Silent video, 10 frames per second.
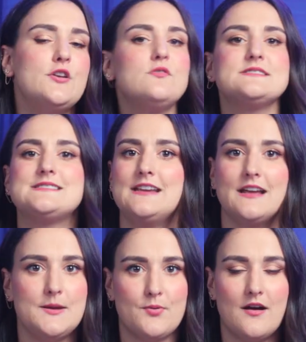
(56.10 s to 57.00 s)
If you don't see
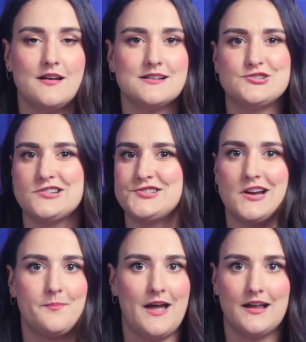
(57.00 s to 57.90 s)
any products, just
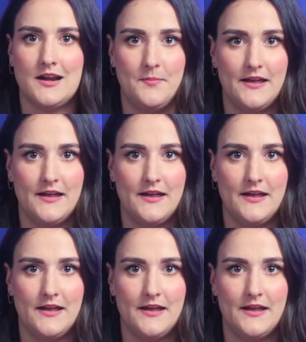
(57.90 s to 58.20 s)
check back in a